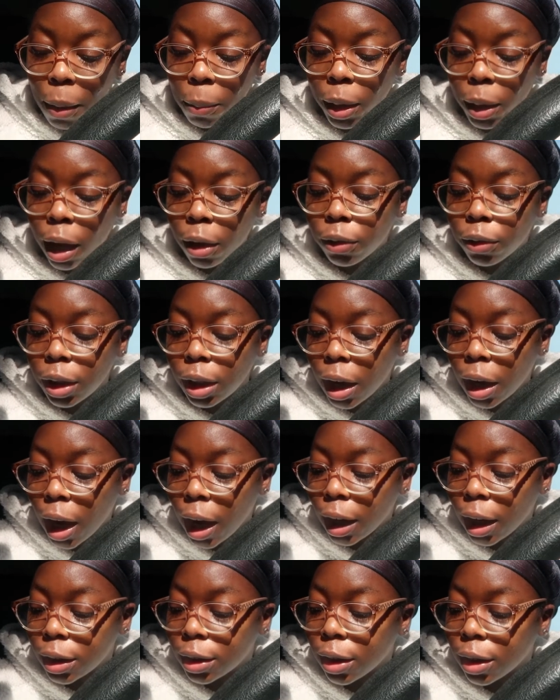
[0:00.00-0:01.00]
But I
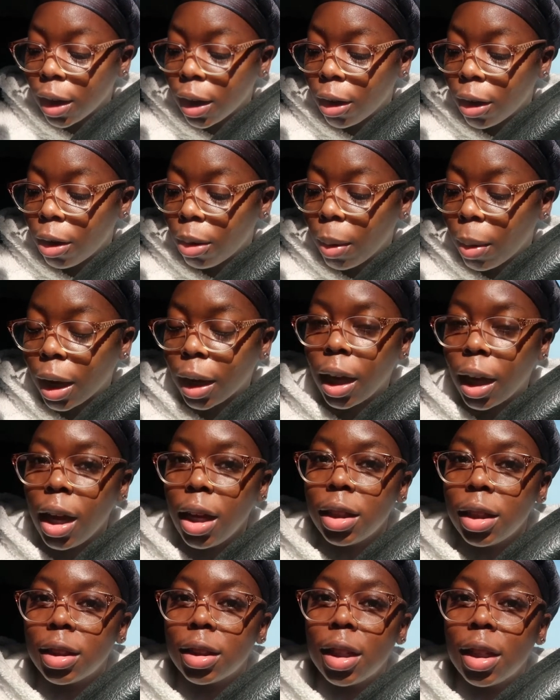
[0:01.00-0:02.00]
realized um, I
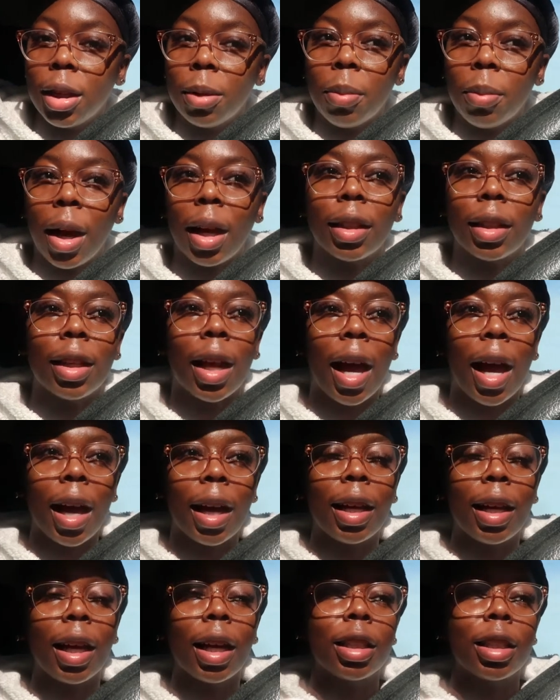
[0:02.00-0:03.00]
can't just keep my
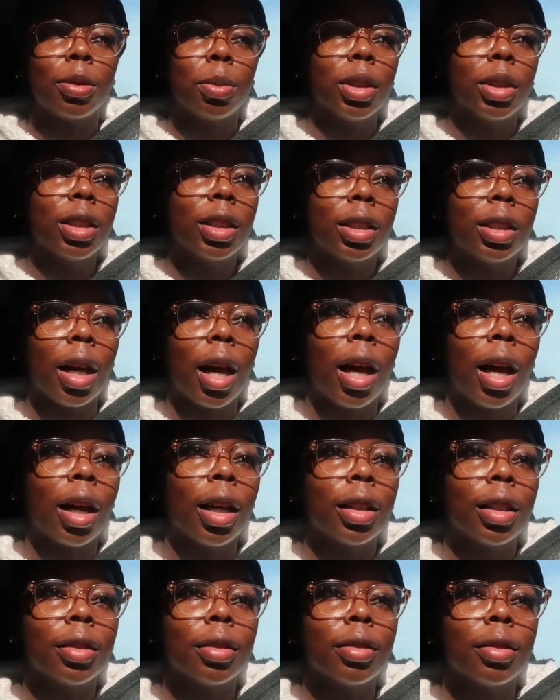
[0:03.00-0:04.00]
thigh, like as much as
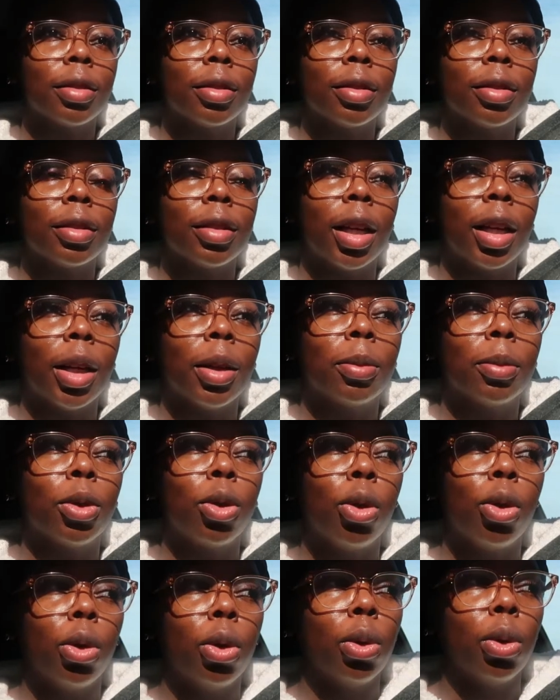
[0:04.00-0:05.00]
I am
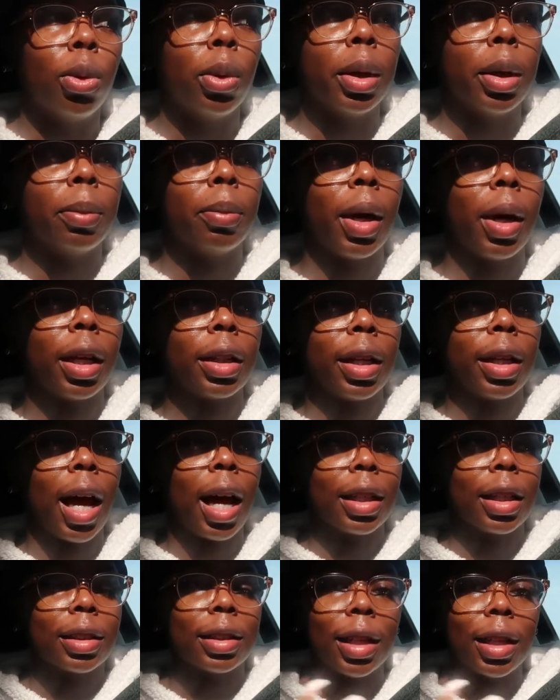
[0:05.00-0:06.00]
cool with my
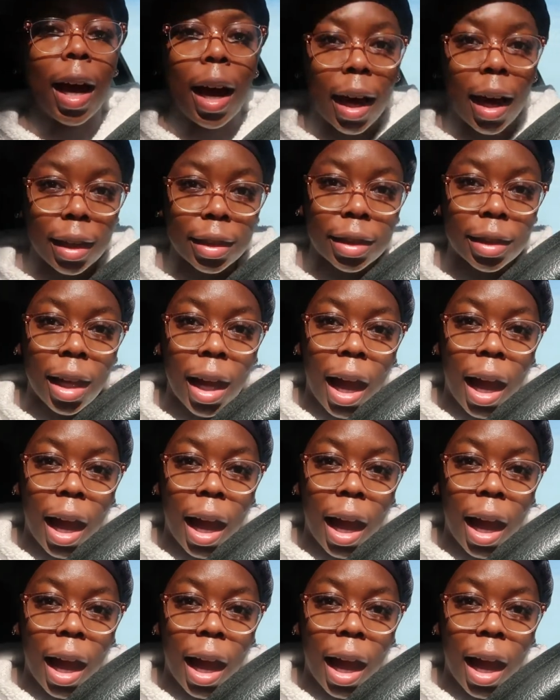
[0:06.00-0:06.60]
thigh size,